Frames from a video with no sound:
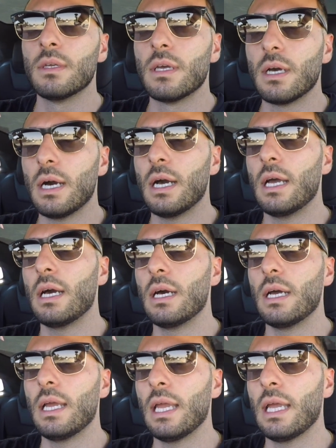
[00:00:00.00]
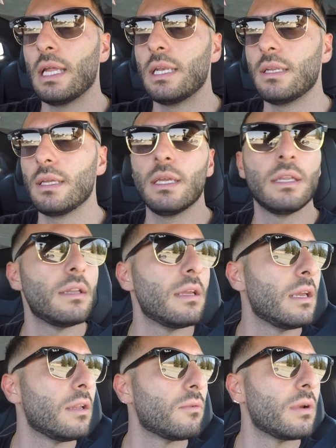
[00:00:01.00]
And
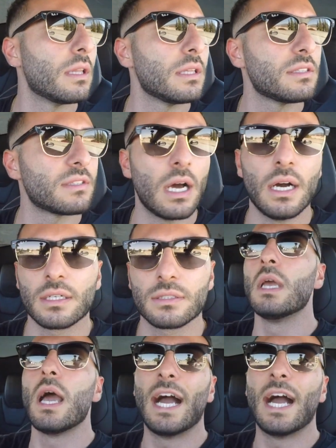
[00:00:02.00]
it really sucks.